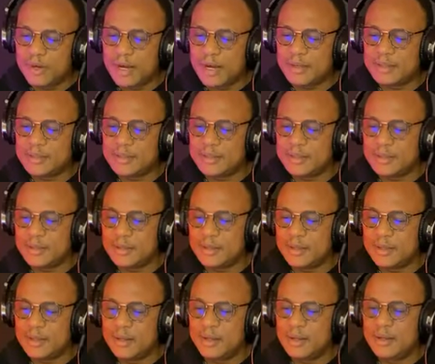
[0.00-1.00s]

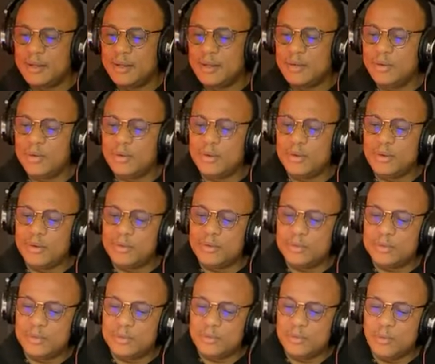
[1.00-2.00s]
verse
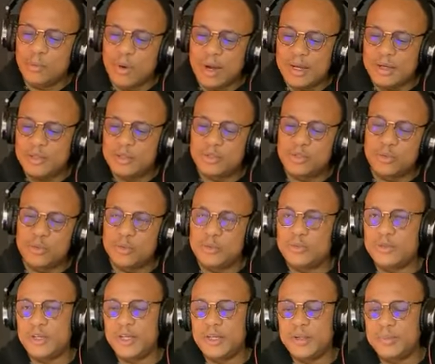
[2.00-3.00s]
1,
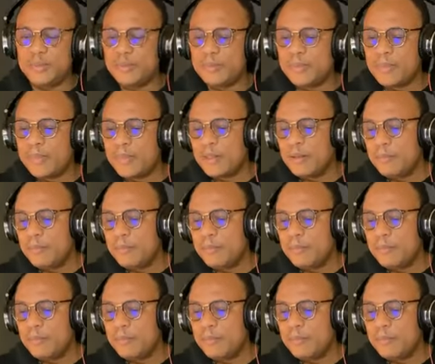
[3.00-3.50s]
2, 3.